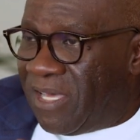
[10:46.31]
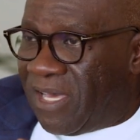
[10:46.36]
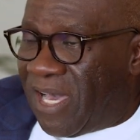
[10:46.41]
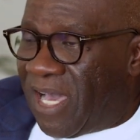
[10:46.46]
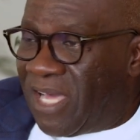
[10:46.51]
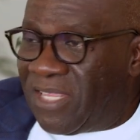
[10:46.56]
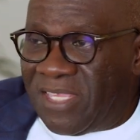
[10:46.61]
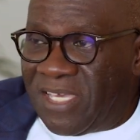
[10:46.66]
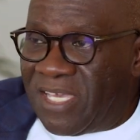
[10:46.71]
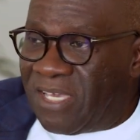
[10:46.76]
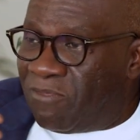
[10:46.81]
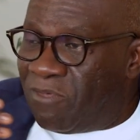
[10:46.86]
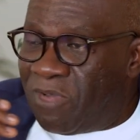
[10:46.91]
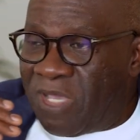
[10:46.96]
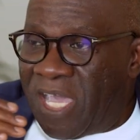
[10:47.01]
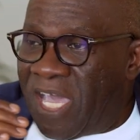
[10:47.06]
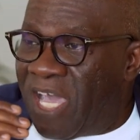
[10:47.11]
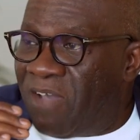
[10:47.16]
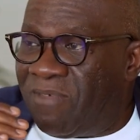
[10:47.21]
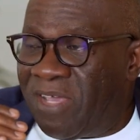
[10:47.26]
I think we
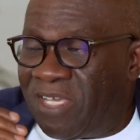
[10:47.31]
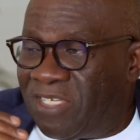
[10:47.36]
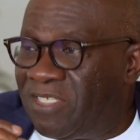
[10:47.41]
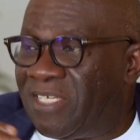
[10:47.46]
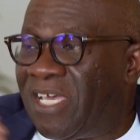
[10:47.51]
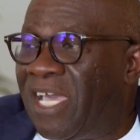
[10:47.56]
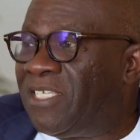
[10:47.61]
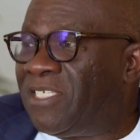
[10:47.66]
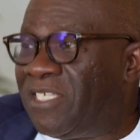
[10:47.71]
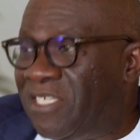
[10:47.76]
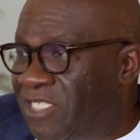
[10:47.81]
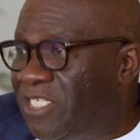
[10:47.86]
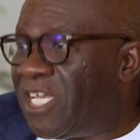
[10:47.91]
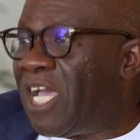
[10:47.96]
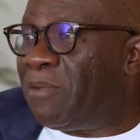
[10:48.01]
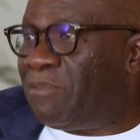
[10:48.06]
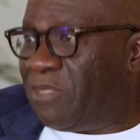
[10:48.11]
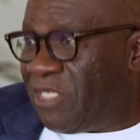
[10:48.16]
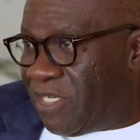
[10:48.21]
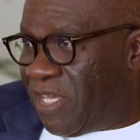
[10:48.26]
have exciting
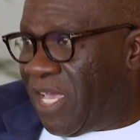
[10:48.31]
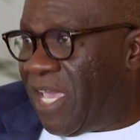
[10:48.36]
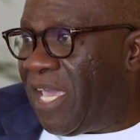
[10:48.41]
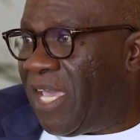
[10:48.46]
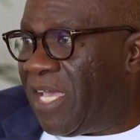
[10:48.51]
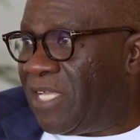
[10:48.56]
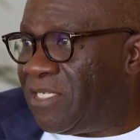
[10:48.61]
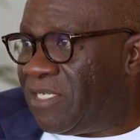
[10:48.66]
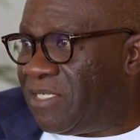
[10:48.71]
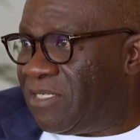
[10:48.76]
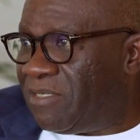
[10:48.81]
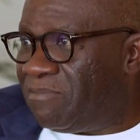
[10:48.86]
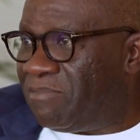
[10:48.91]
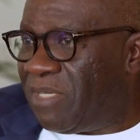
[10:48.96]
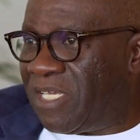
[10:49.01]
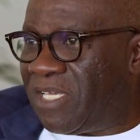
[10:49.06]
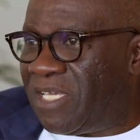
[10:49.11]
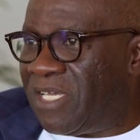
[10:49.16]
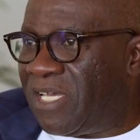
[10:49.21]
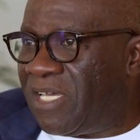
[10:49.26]
times ahead
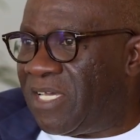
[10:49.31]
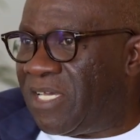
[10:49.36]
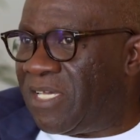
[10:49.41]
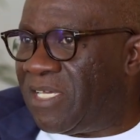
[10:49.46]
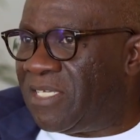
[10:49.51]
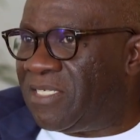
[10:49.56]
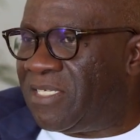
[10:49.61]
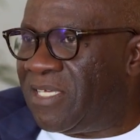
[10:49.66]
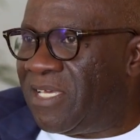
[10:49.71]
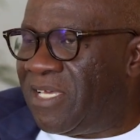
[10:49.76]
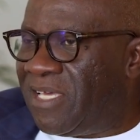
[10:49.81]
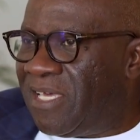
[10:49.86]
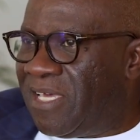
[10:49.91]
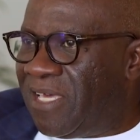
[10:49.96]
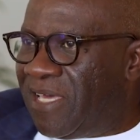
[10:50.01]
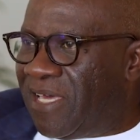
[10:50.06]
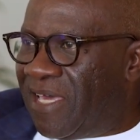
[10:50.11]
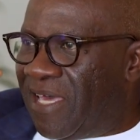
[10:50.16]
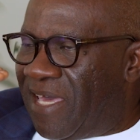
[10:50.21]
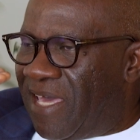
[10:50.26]
because
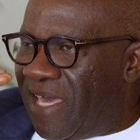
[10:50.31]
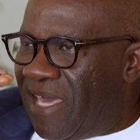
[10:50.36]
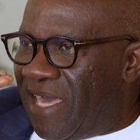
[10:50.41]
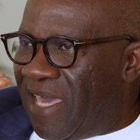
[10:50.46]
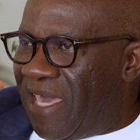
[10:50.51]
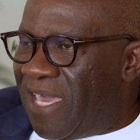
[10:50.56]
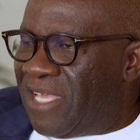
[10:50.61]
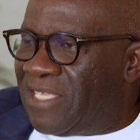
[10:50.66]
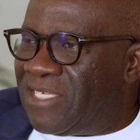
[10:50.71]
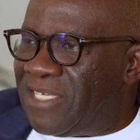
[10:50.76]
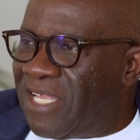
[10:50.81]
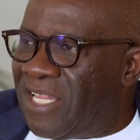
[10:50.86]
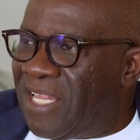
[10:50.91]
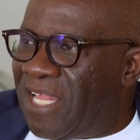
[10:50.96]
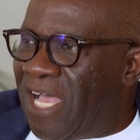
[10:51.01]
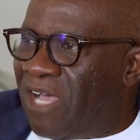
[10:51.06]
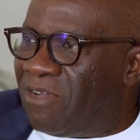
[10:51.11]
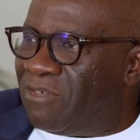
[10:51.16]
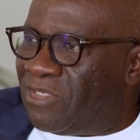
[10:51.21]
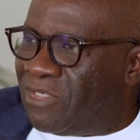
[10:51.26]
it
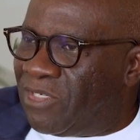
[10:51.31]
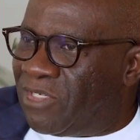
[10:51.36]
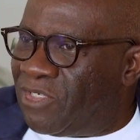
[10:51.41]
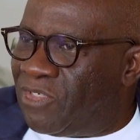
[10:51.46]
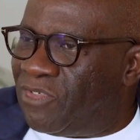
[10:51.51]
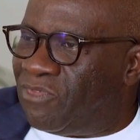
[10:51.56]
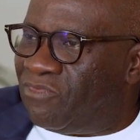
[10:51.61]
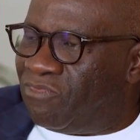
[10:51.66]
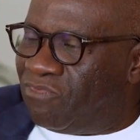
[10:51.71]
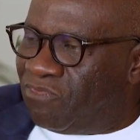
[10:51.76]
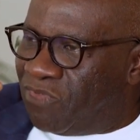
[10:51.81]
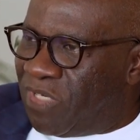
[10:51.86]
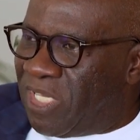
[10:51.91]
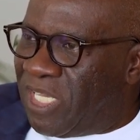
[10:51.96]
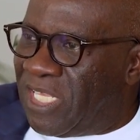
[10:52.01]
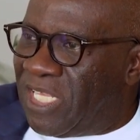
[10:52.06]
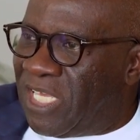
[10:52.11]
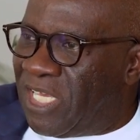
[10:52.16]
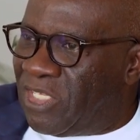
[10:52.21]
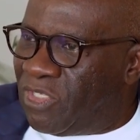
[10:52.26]
allows us
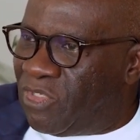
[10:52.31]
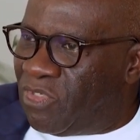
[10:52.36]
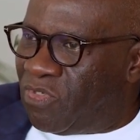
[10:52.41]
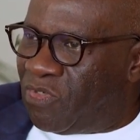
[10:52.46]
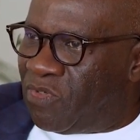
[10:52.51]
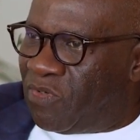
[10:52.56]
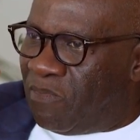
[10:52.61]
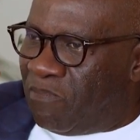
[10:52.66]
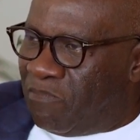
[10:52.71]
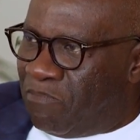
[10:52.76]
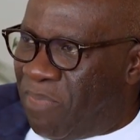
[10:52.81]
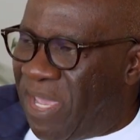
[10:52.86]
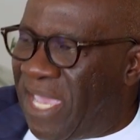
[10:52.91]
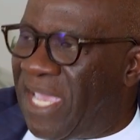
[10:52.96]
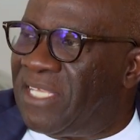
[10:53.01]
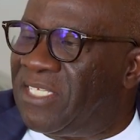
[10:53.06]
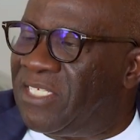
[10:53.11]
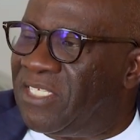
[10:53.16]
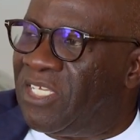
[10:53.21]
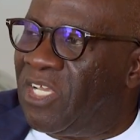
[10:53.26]
really to
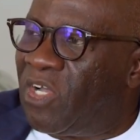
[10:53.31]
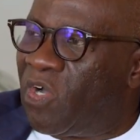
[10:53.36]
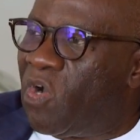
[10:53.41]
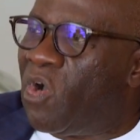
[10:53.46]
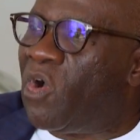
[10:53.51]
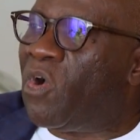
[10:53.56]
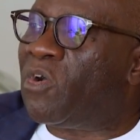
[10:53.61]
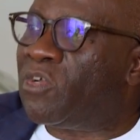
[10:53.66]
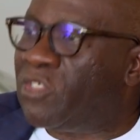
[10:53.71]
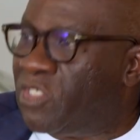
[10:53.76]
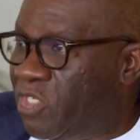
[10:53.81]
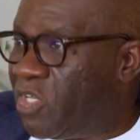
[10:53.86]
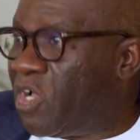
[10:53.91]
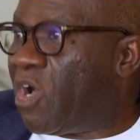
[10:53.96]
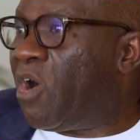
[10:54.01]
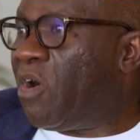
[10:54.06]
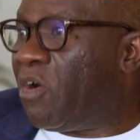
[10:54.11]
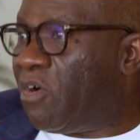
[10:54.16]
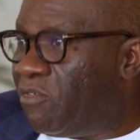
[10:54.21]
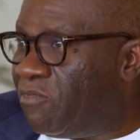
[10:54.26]
bend the cost
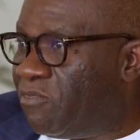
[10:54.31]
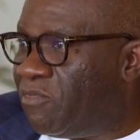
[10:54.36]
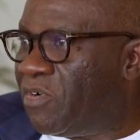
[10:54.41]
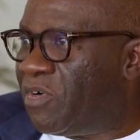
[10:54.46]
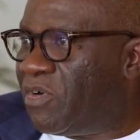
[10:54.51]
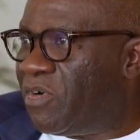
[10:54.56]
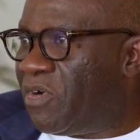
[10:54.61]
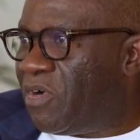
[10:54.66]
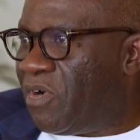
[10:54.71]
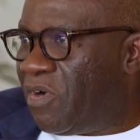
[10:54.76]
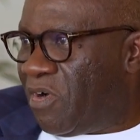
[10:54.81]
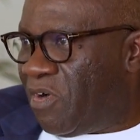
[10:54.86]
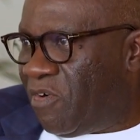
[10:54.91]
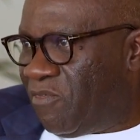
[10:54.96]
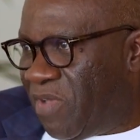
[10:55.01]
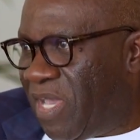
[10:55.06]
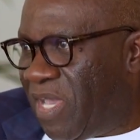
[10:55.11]
curve of